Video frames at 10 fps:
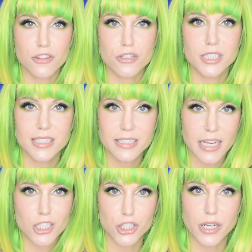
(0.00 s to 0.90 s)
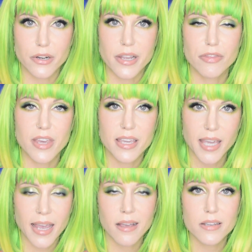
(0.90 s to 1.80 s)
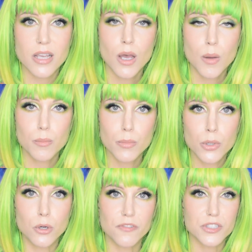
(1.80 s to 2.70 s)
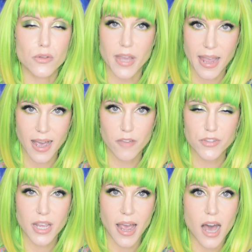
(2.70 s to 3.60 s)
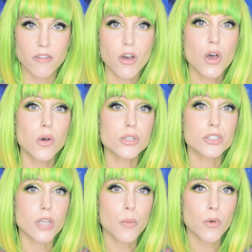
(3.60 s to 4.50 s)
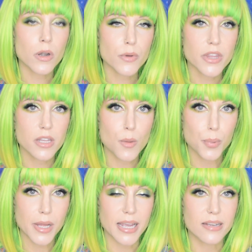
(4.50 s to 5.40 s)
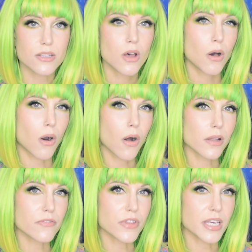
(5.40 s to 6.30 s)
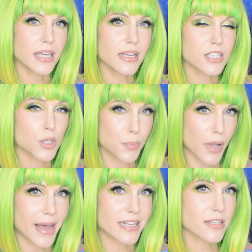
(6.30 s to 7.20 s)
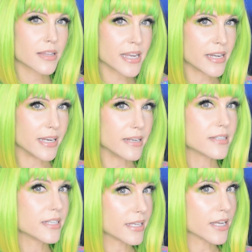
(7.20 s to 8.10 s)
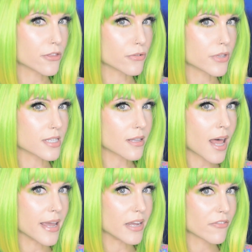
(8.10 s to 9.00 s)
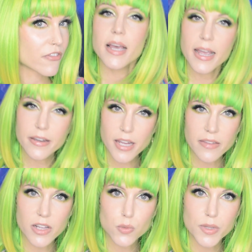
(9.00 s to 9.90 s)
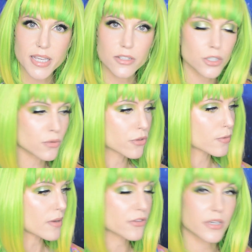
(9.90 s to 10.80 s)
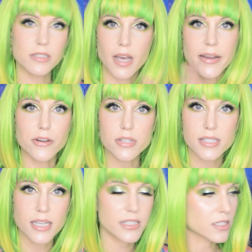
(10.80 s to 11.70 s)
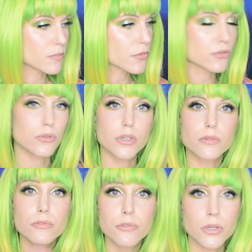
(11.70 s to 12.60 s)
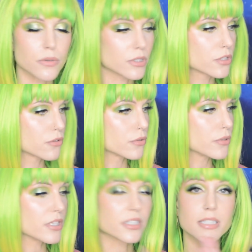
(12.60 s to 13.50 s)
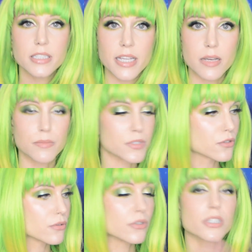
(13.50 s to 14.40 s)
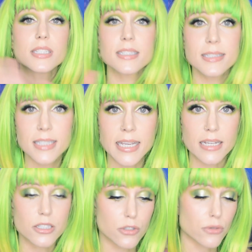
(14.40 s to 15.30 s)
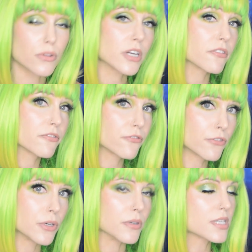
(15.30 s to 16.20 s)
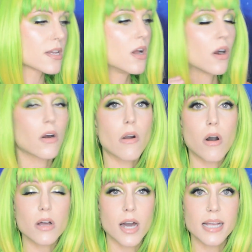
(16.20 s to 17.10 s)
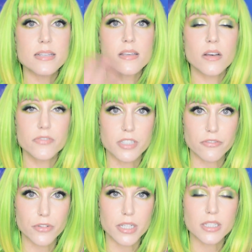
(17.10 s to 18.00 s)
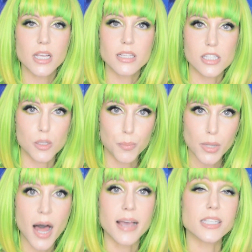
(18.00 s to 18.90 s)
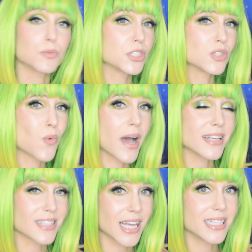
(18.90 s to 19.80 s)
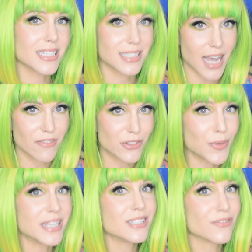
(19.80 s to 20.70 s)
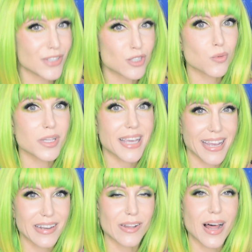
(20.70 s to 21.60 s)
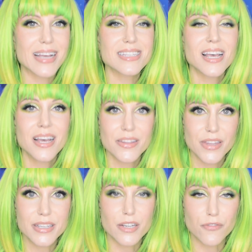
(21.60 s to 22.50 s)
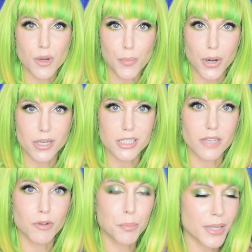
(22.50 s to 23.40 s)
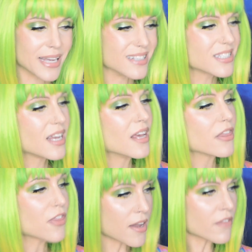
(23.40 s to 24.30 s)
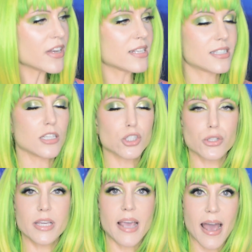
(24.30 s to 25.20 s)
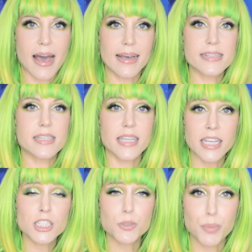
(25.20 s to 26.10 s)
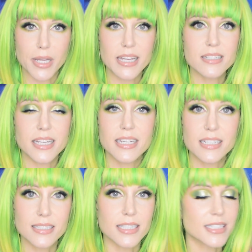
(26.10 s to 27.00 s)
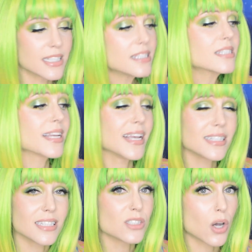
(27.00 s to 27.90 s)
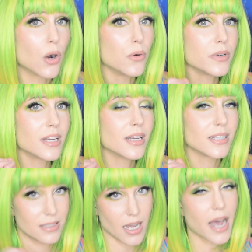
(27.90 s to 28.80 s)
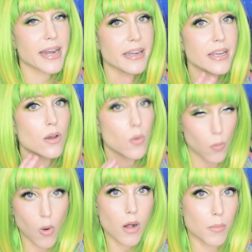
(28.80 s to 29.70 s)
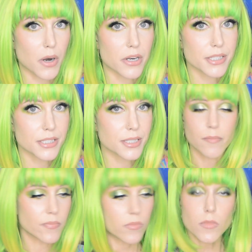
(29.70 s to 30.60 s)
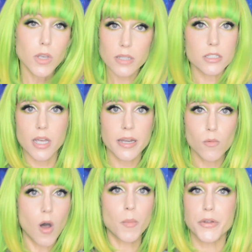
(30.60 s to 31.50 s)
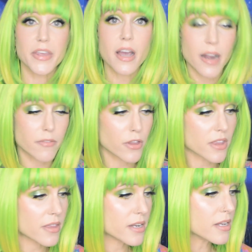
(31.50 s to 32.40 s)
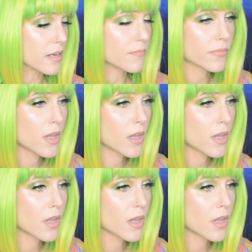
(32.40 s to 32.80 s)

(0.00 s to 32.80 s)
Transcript: They're stationary. They can't move, so they have to have somewhere within the plant all of the supplies that they need to get through this life. And again, that's what they do throughout their entire system, through their roots, through their stems, through their seeds, through their fruits, are all kinds of different supplies, which is why scientists have to individually analyze the different parts of a plant. Think of it essentially as each plant in existence is its own tiny Walmart. That's a tiny Walmart. They got everything they need.